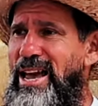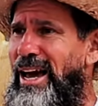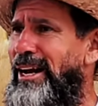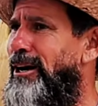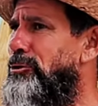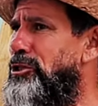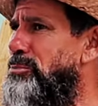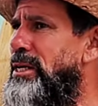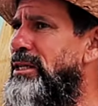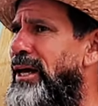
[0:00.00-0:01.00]
And I don't just
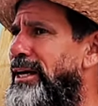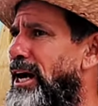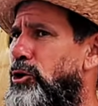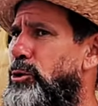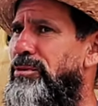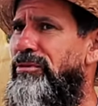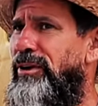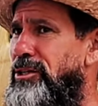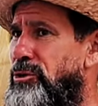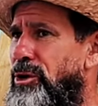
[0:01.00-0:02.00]
mean like a group of
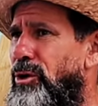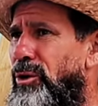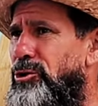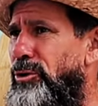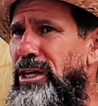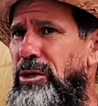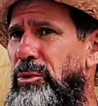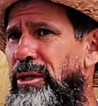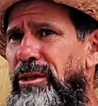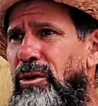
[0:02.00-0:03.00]
friends who you go out drinking
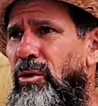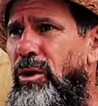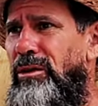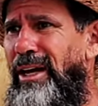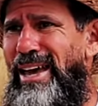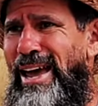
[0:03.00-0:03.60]
with or like